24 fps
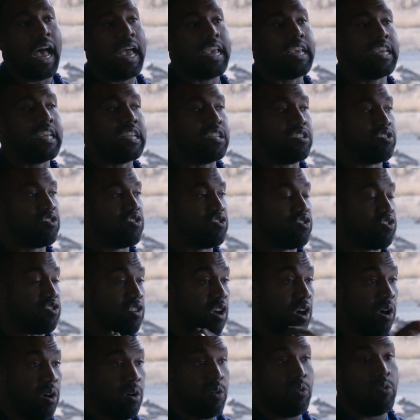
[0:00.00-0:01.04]
I can
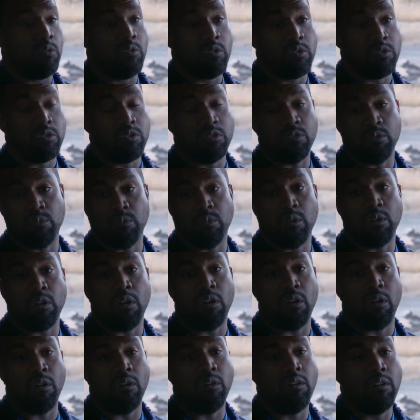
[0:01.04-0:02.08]
show the
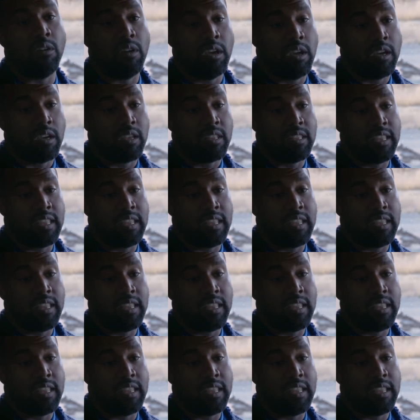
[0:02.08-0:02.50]
world